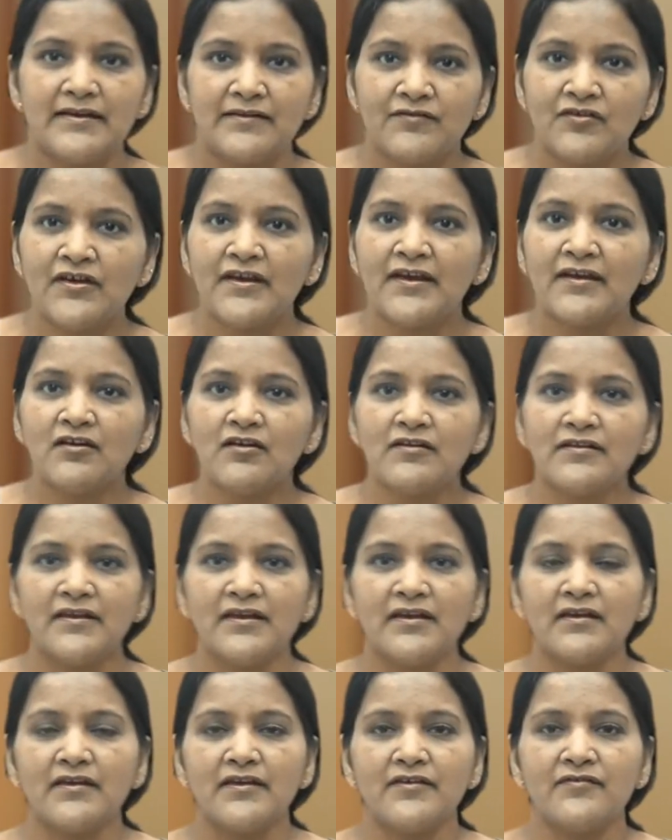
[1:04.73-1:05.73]
We cannot
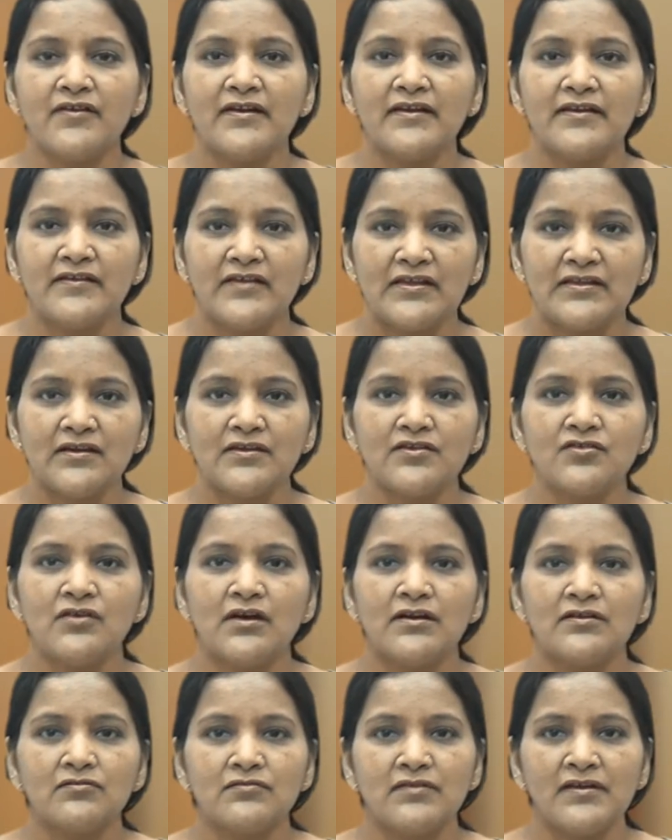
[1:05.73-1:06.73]
think, even whether you
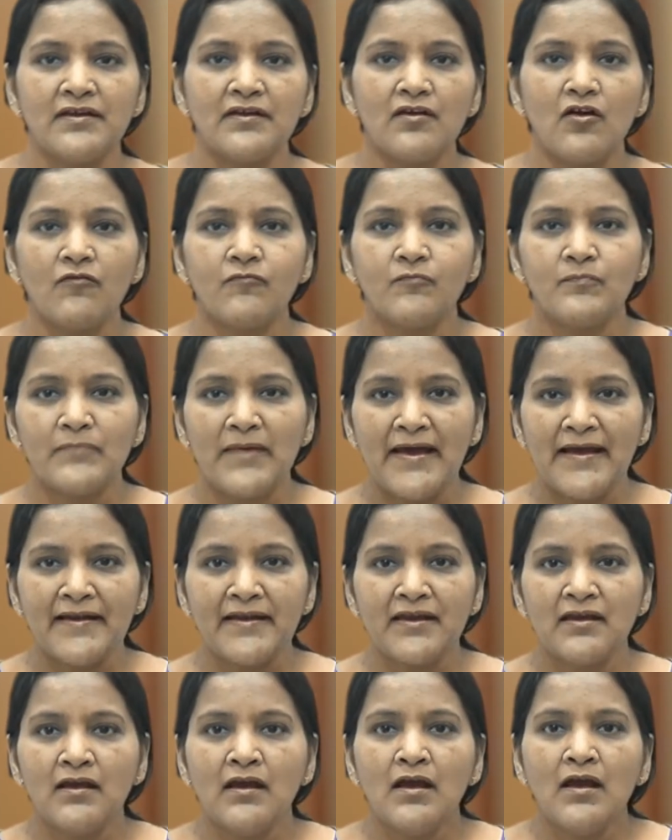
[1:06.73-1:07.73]
are to think of
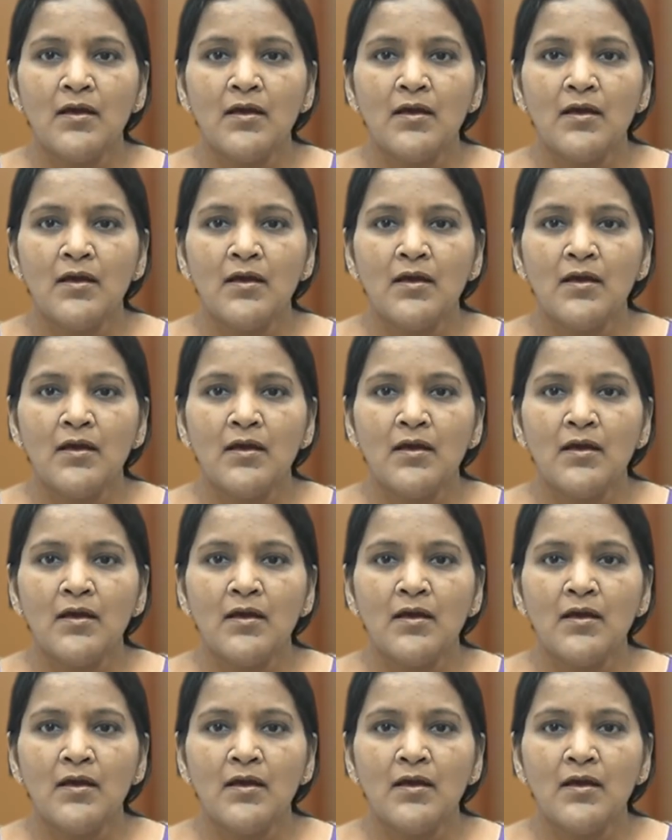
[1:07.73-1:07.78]
planning,